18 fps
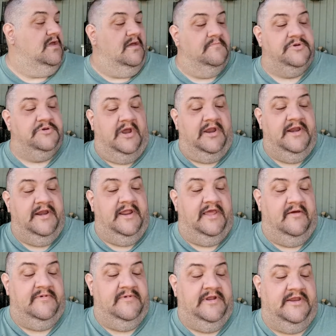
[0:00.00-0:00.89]
I'm trying to
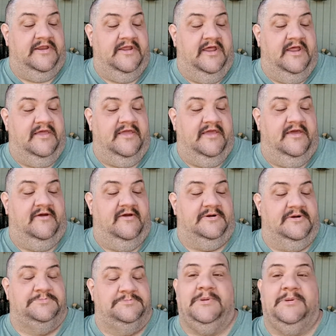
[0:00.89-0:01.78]
help Daniela get
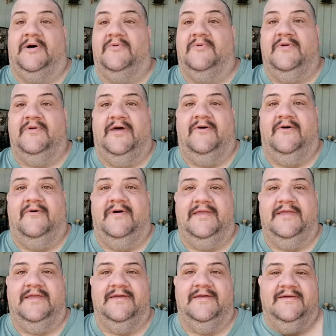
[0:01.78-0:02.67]
her phone
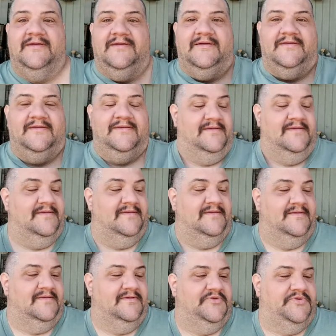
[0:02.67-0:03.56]
going
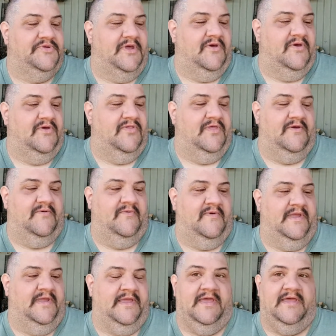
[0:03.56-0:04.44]
so that
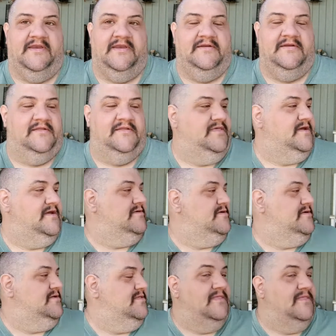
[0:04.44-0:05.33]
we can, there,
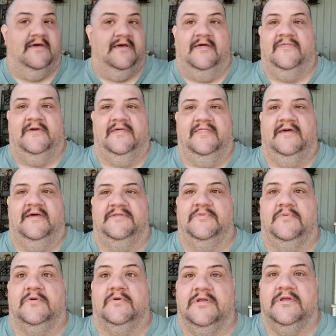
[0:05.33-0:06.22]
I think
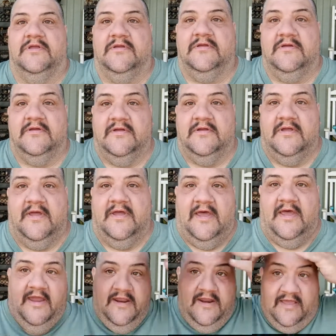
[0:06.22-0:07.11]
that's working.
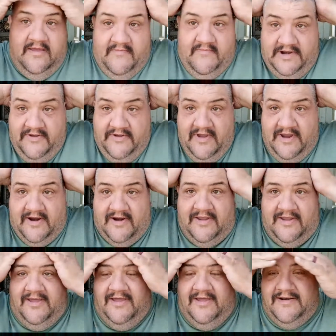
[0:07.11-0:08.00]
How you like my new
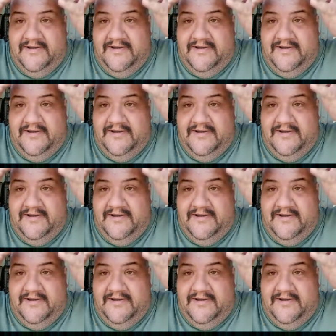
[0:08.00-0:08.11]
haircut?